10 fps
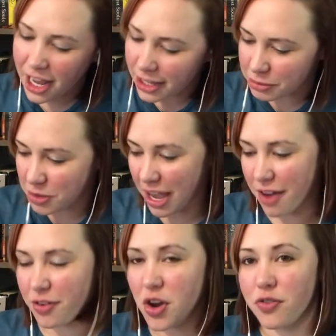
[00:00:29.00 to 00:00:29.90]
you
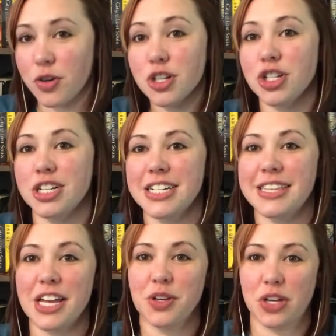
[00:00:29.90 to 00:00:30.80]
have 4 journeys
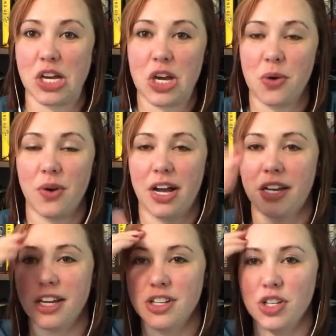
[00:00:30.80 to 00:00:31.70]
that you can go on
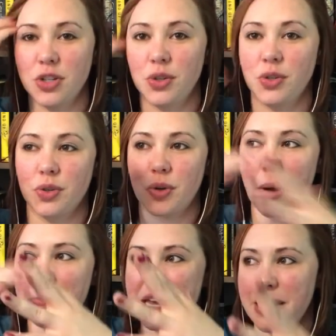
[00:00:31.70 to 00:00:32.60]
to
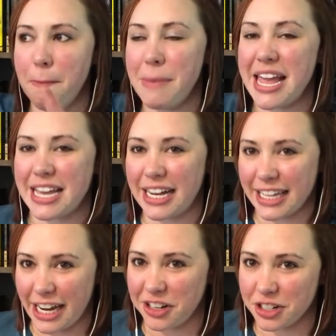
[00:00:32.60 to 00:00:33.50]
make a
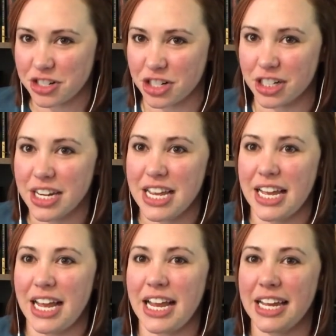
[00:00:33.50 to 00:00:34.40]
character,
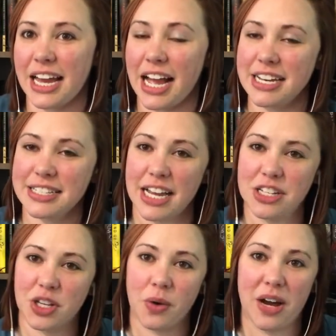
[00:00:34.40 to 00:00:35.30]
and I decided to
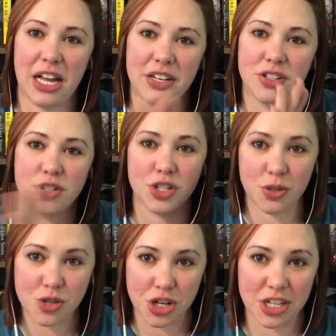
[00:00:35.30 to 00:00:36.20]
go on 2
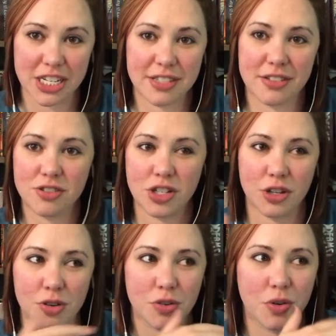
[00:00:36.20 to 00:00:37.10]
journeys
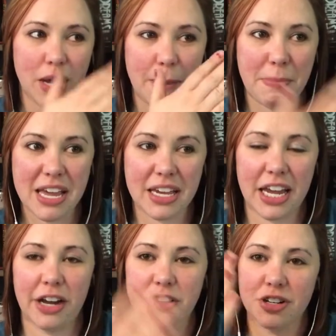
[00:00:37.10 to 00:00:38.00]
to make a
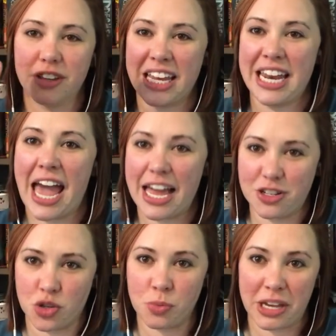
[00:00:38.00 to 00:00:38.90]
character, then add
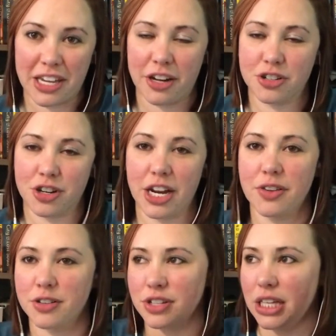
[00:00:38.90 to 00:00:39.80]
to my character, and
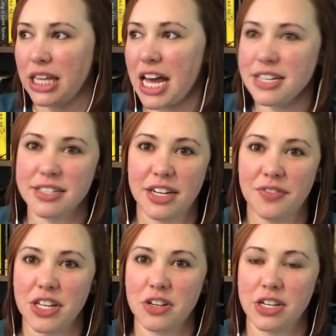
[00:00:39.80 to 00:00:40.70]
there's a lot of stuff
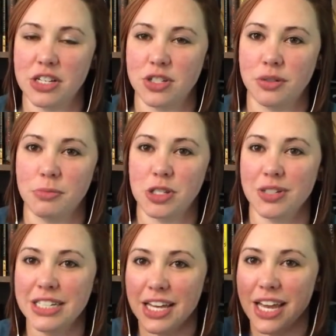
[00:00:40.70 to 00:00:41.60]
that you can do in
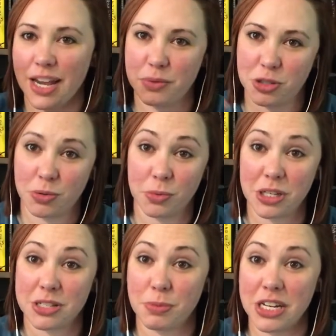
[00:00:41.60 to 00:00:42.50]
between, which will be
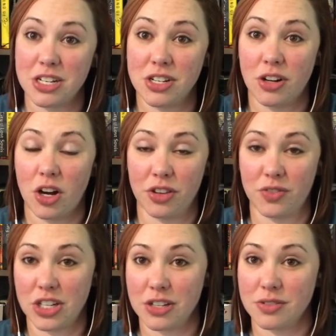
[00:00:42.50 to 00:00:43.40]
explained in all the
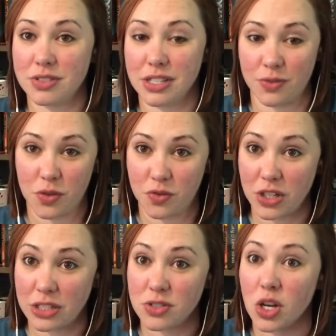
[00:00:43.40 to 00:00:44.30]
videos if you
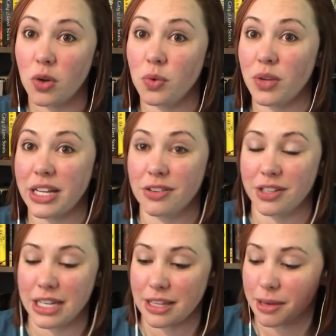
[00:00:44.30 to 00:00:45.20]
feel so like
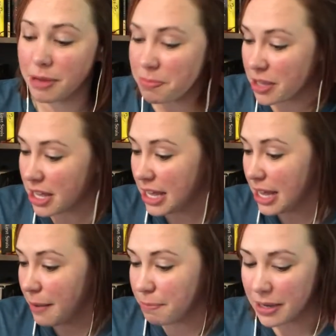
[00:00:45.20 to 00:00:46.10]
looking them up.
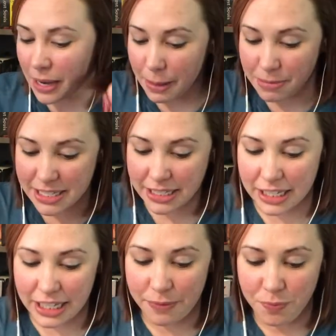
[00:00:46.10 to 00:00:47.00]
But
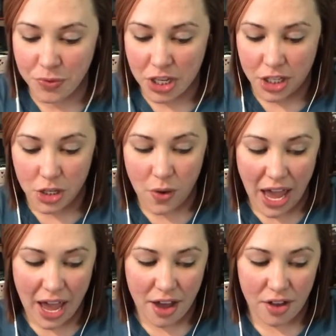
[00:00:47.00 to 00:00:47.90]
basically you
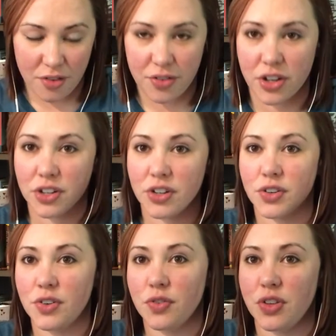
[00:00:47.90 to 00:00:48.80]
have
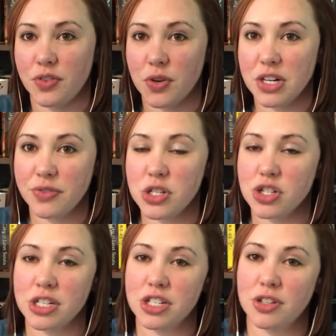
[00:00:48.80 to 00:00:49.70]
the 4 different
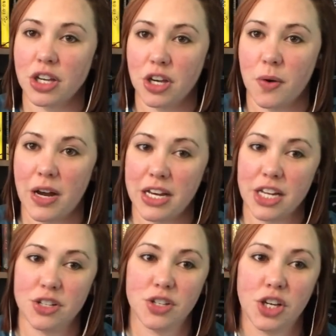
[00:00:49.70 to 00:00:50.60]
journeys you can go on
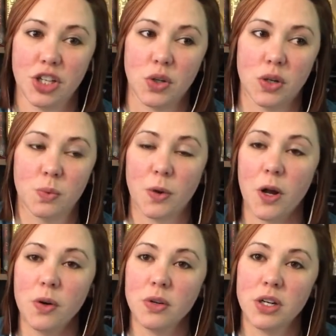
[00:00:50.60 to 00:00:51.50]
is your
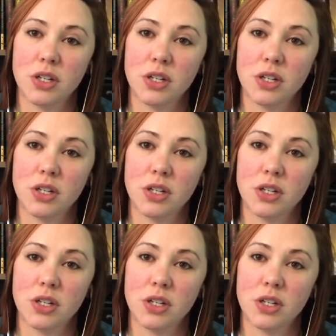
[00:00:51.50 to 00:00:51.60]
rogue